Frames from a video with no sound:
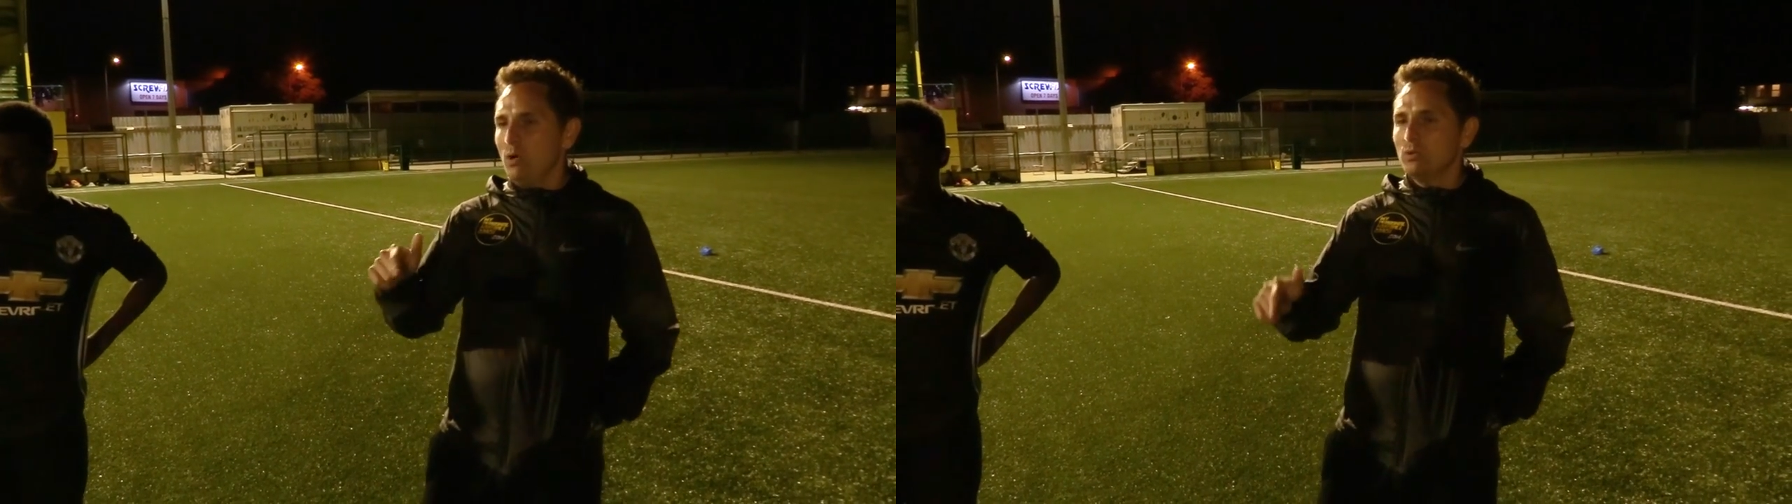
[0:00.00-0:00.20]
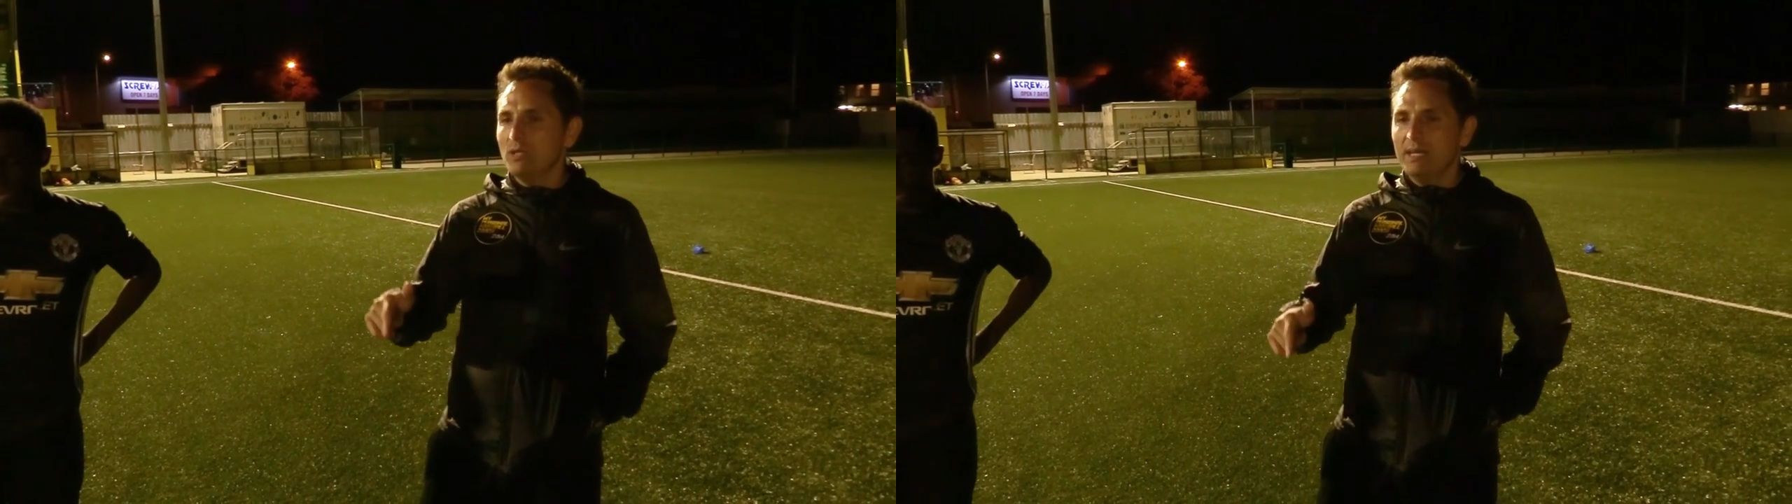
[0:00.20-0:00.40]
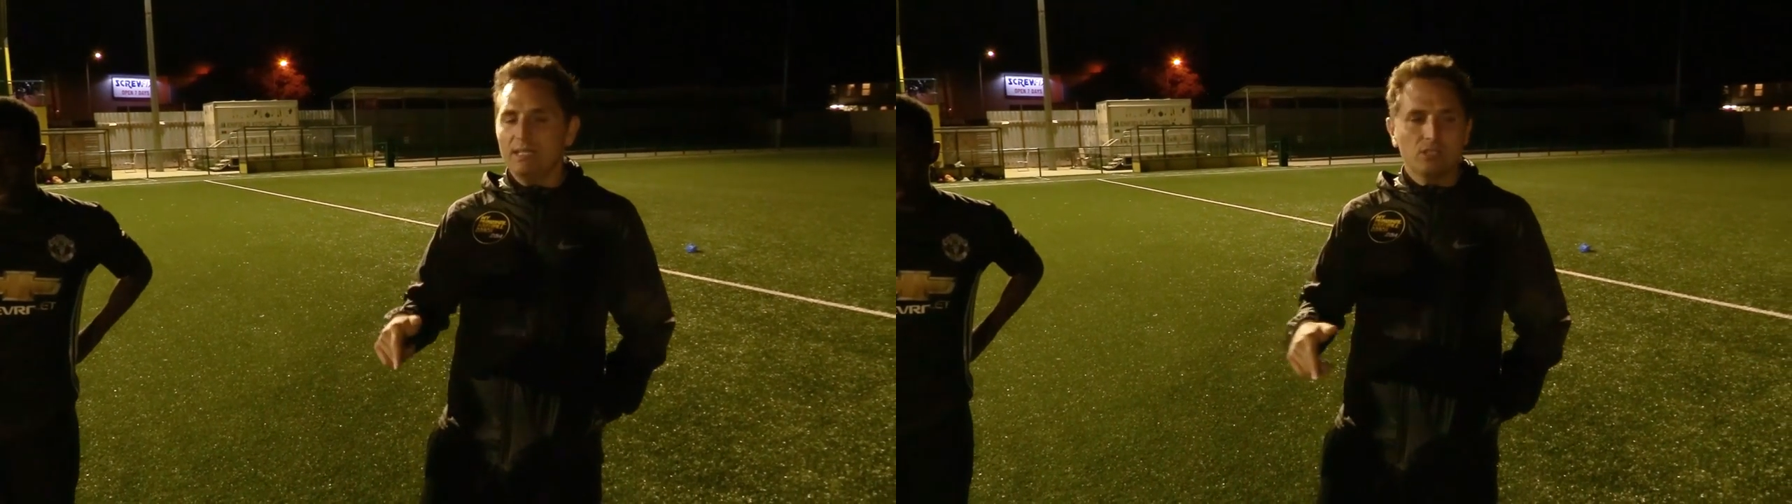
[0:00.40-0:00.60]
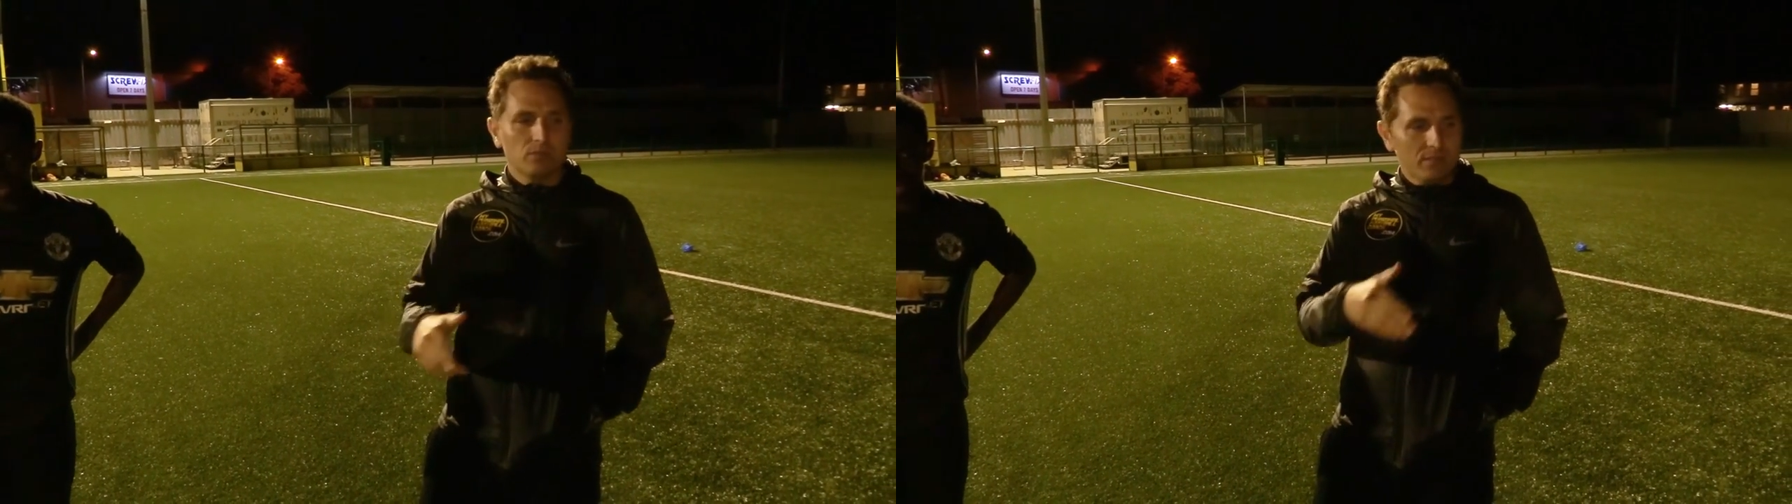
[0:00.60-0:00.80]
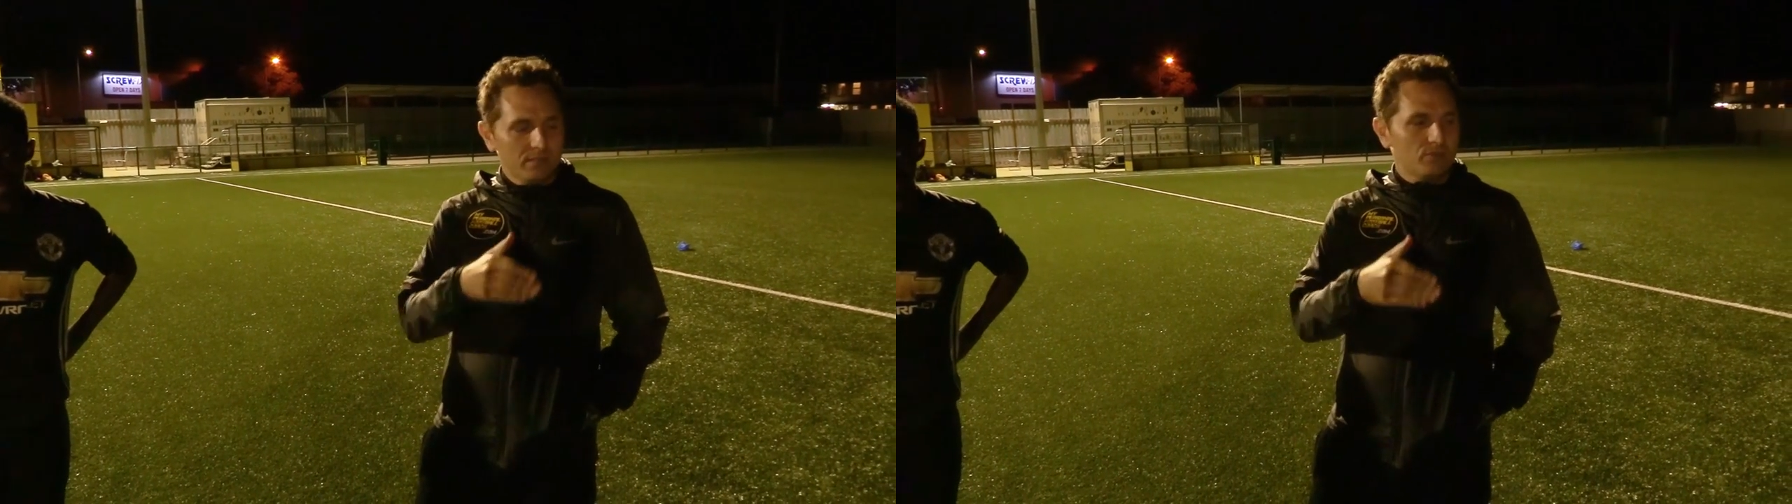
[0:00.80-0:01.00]
Well done. It's,
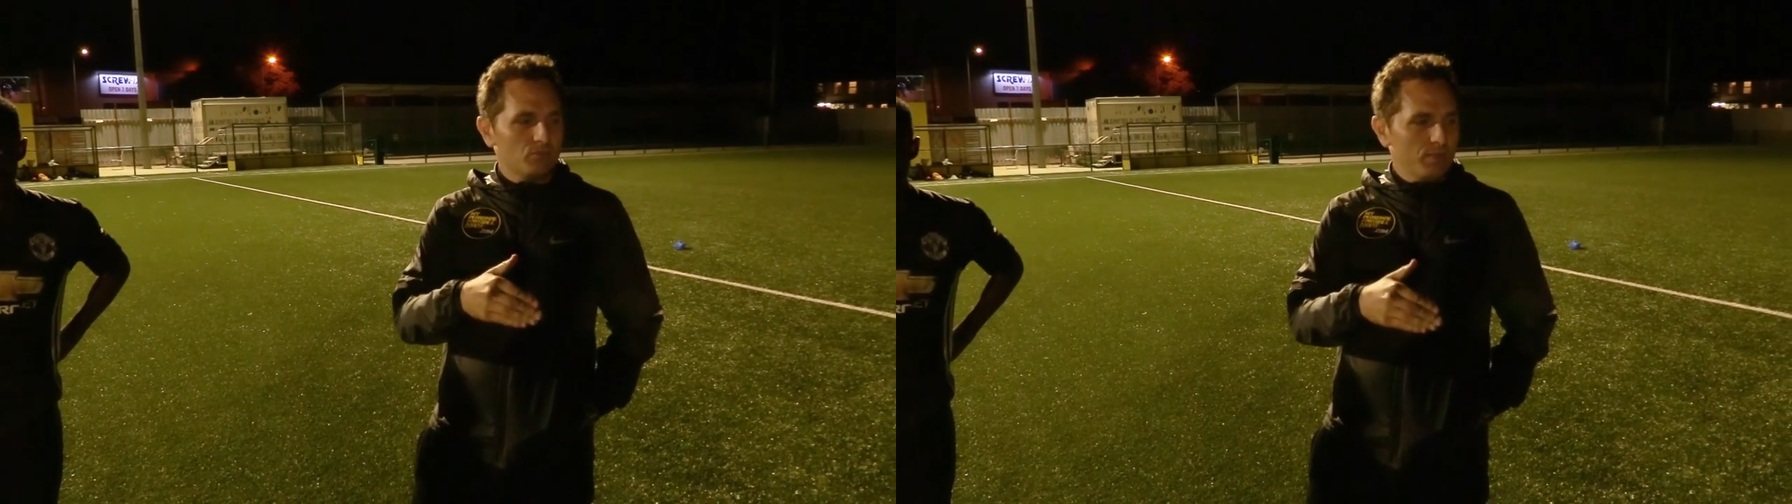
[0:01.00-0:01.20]
it